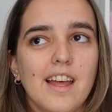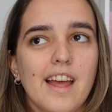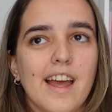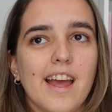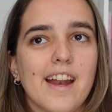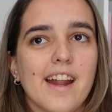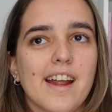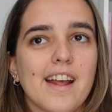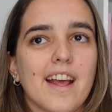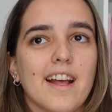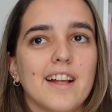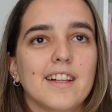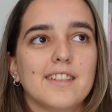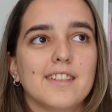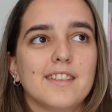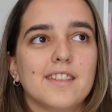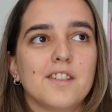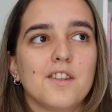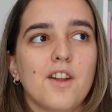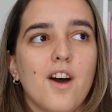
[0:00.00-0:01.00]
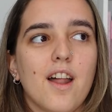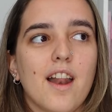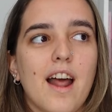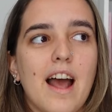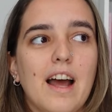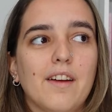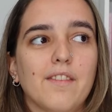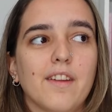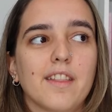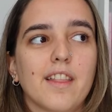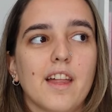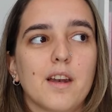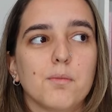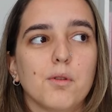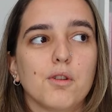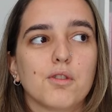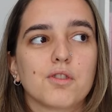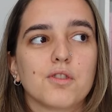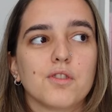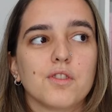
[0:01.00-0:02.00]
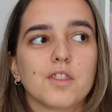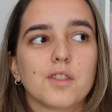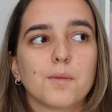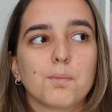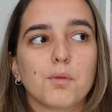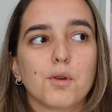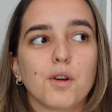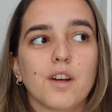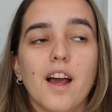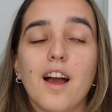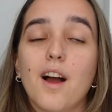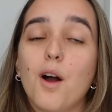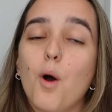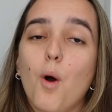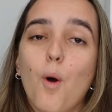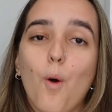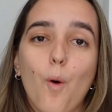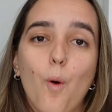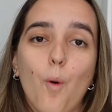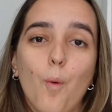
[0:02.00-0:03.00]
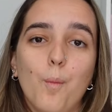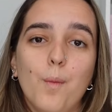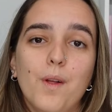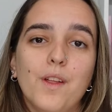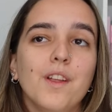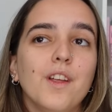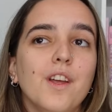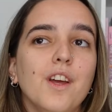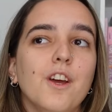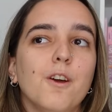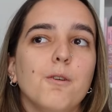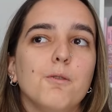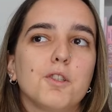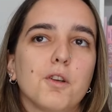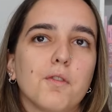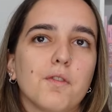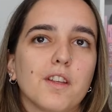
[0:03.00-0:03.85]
And I guess not having that emotional support at home, which I